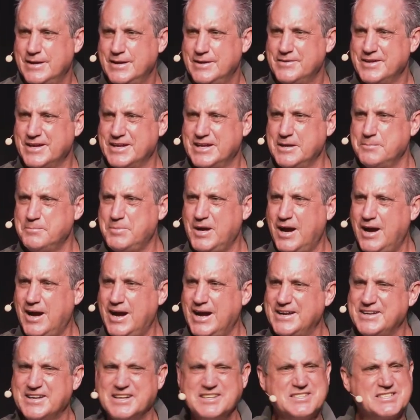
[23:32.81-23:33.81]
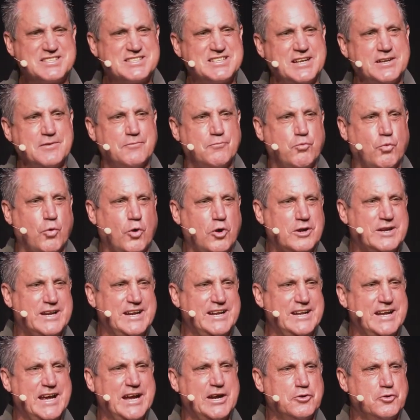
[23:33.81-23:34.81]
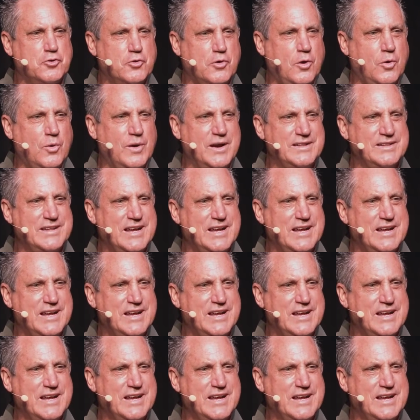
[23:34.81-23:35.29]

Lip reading: They get behind, and instead of working and growing,